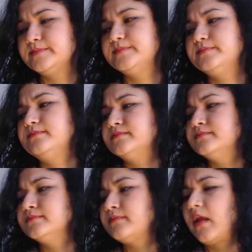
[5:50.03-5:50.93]
Mm,
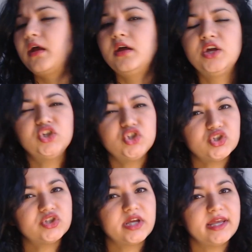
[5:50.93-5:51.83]

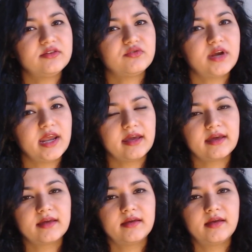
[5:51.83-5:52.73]
should he drink